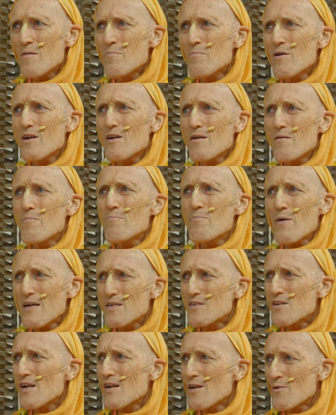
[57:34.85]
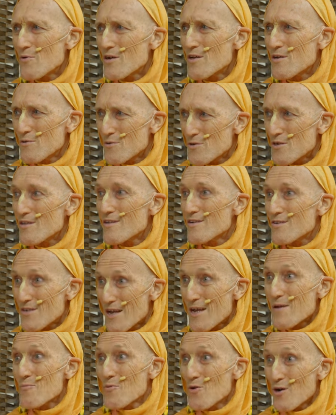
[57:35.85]
But basically, we're using the
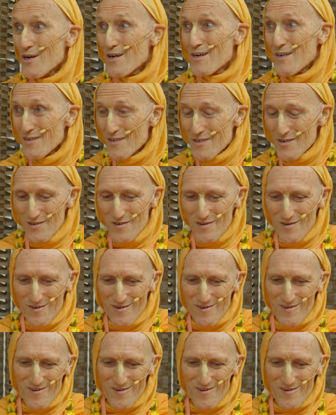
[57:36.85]
same words,